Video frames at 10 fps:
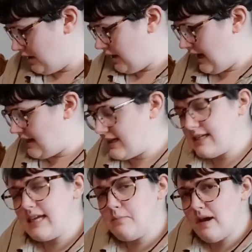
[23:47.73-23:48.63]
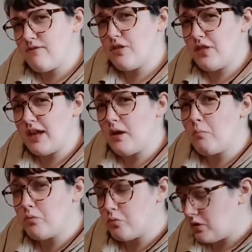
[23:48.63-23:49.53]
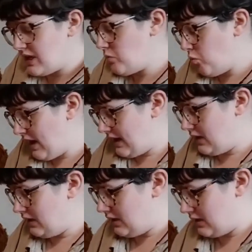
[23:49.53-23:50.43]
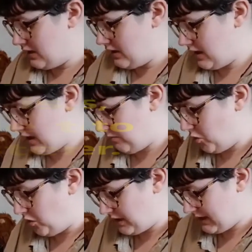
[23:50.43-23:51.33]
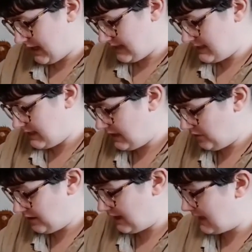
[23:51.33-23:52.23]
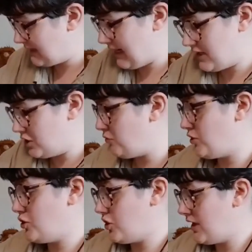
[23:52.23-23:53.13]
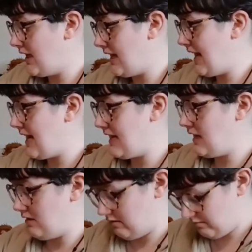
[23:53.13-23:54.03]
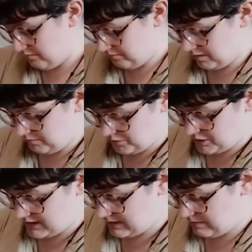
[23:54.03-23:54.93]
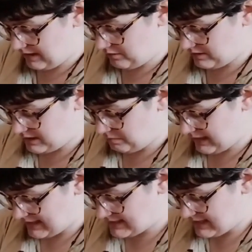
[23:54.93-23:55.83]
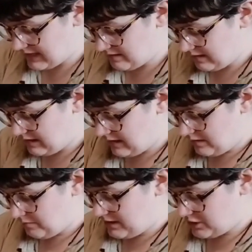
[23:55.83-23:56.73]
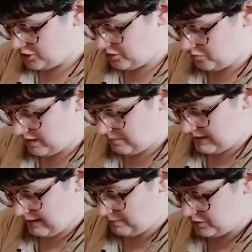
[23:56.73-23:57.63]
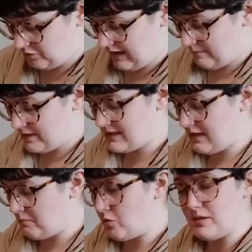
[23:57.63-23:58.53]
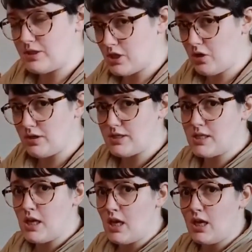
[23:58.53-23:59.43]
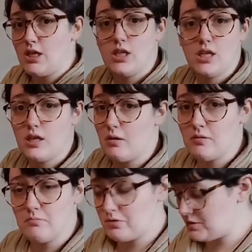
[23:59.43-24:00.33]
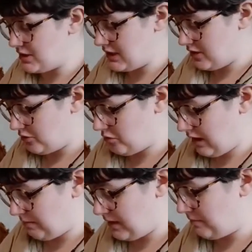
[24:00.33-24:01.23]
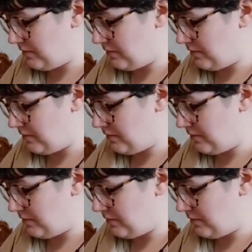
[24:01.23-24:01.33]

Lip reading: I like to keep everything pretty well organized in here, guys, as you should in any emergency medical supply set, because you're going to want to be able to grab this at a moment's notice. An emergency could crop up.